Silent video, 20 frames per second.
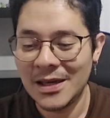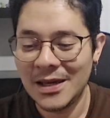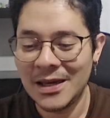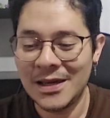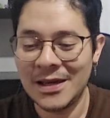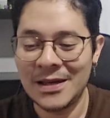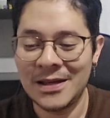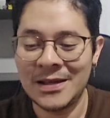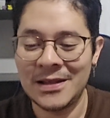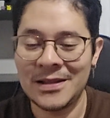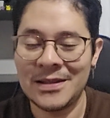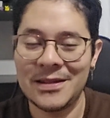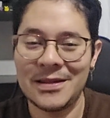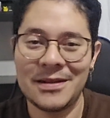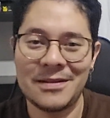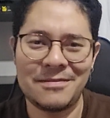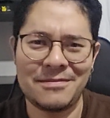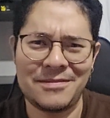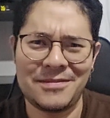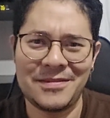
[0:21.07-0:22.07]

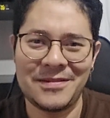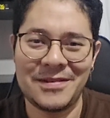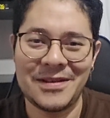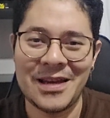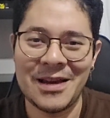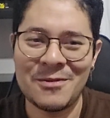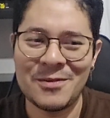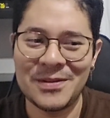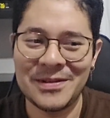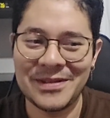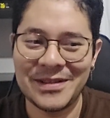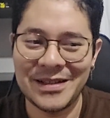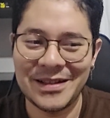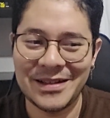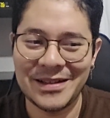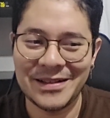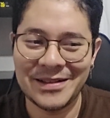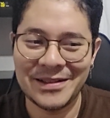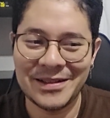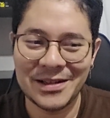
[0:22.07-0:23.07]
And I was
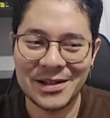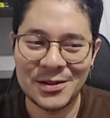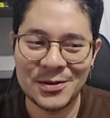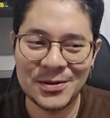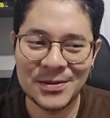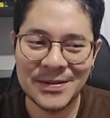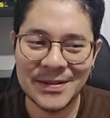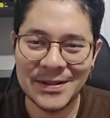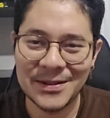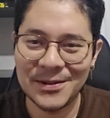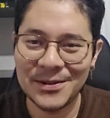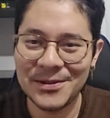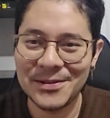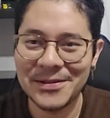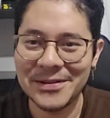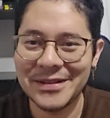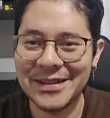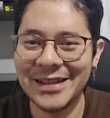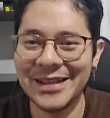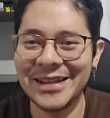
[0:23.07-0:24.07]
like, are you
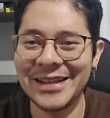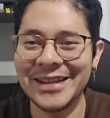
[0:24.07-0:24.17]
serious?